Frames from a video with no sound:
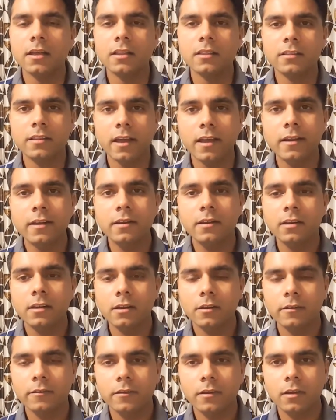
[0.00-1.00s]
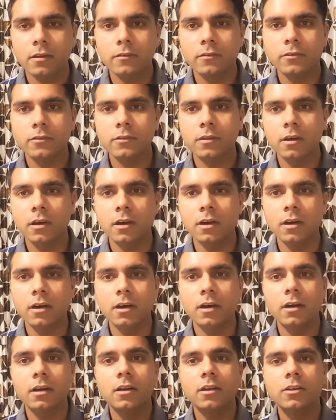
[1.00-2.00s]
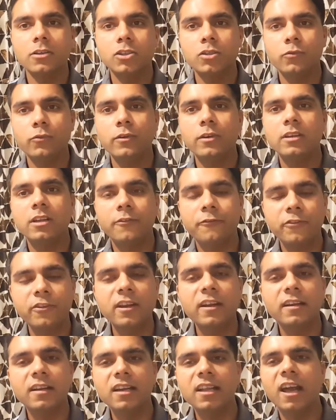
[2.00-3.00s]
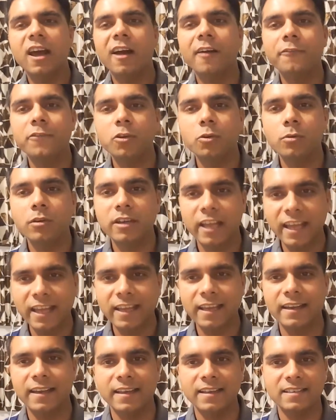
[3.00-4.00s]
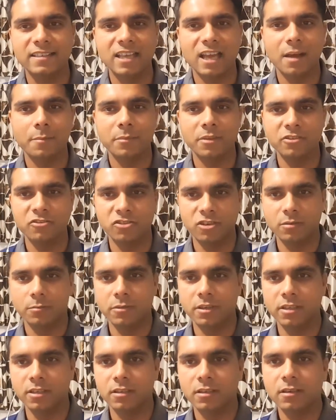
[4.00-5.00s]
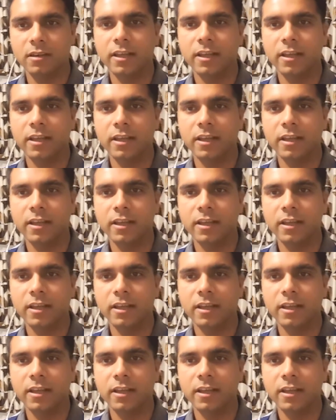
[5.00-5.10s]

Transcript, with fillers: then you will definitely have to take an exam in Germany.